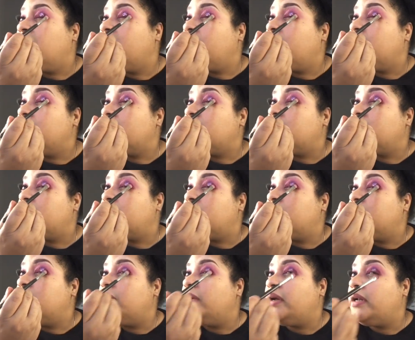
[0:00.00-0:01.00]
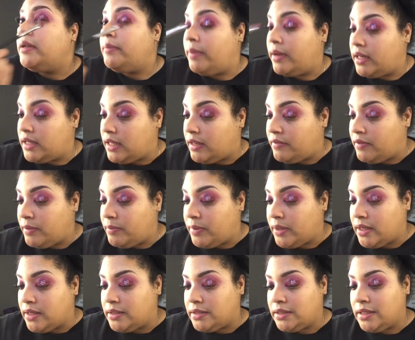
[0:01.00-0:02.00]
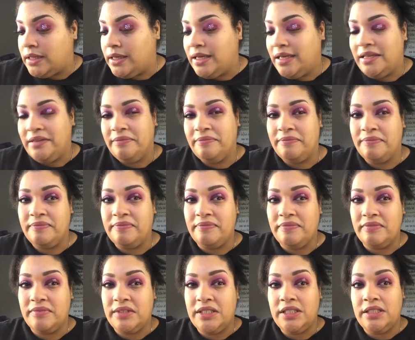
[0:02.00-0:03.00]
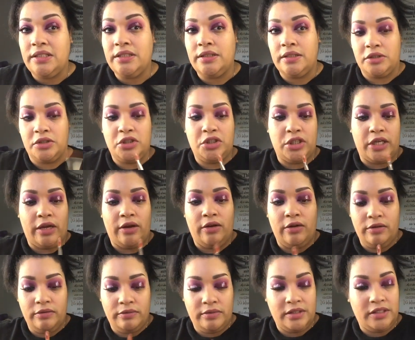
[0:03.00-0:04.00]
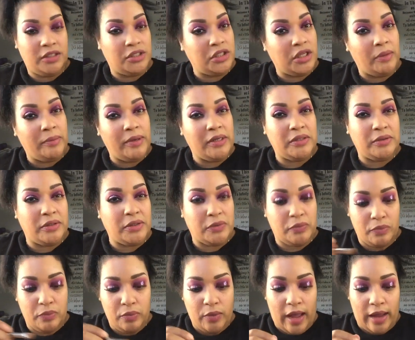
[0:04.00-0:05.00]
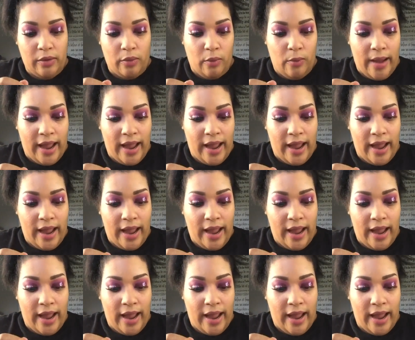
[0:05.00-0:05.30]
I'm not too worried about it down there because this is a gel. It's a gel base, so it's kind of